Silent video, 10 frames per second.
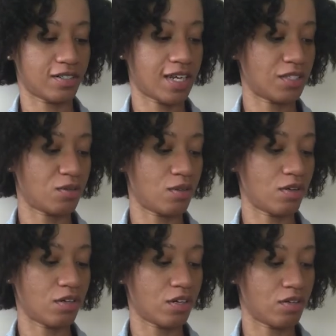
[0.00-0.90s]
not too
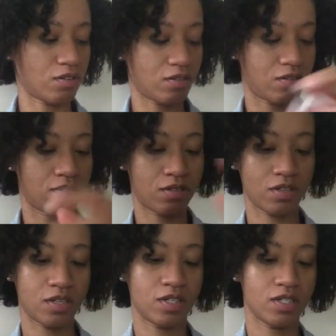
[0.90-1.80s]
long ago.
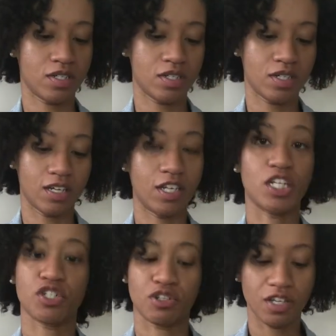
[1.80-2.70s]
And they
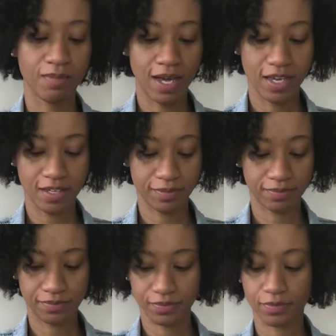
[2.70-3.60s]
sure did buy it.
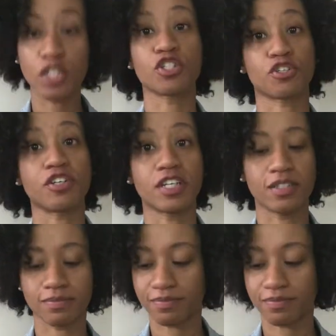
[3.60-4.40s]
They sure did.